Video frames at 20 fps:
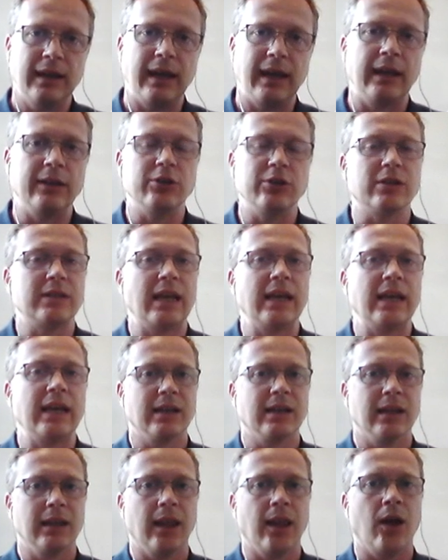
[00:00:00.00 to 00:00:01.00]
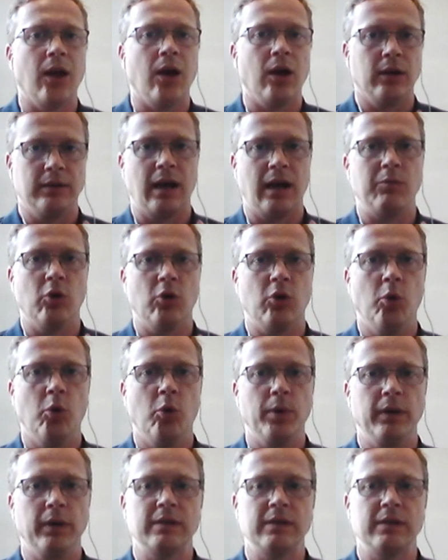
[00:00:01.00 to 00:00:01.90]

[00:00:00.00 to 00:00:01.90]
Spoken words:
It just takes a long time to open.